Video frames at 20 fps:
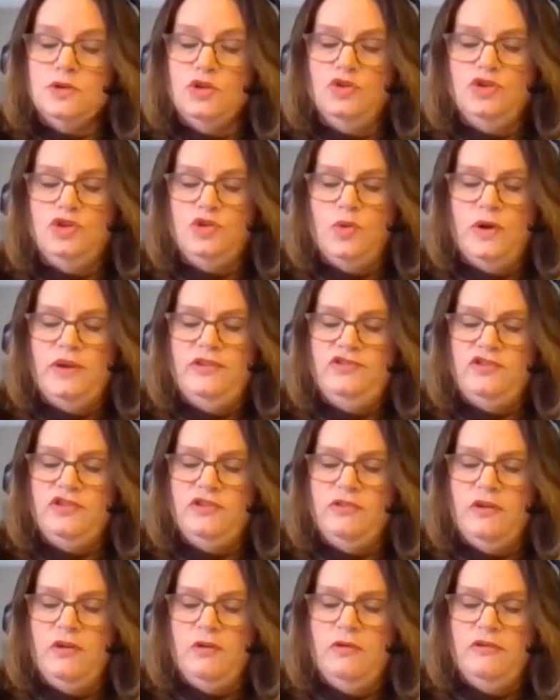Good
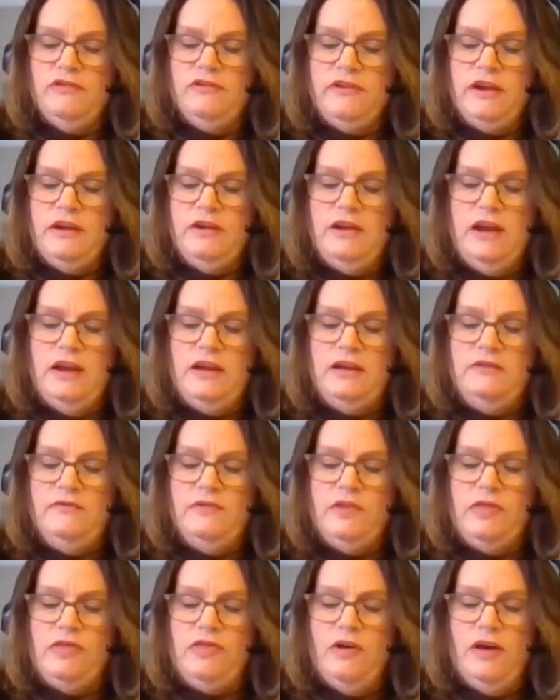question though, because I hadn't
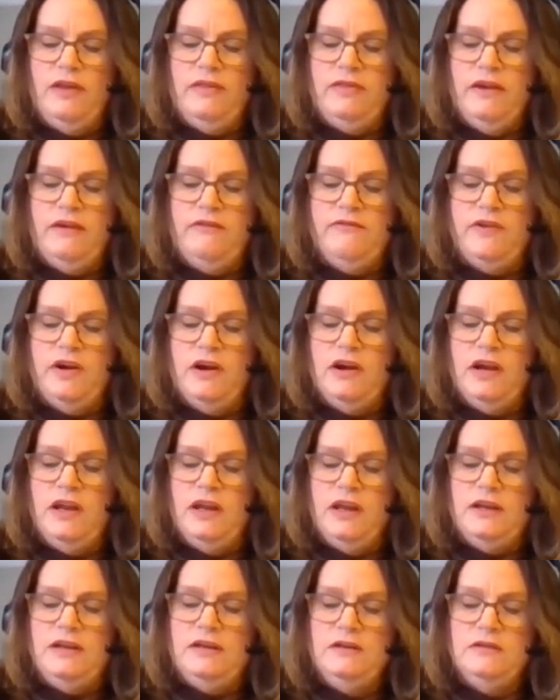even thought that far
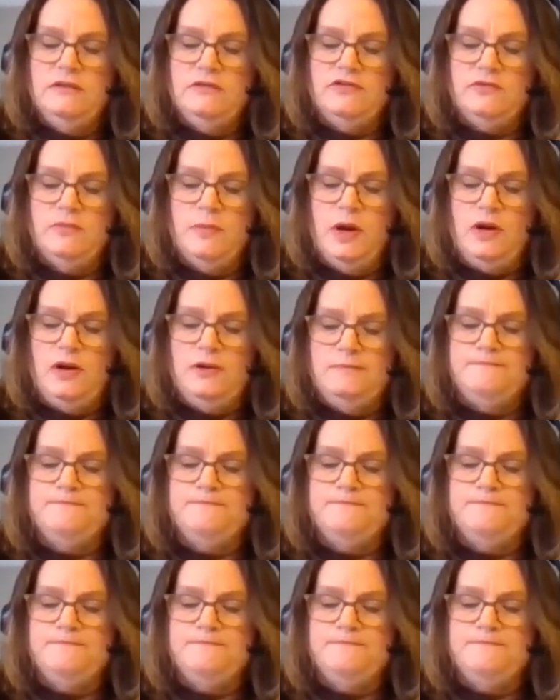ahead. Smart.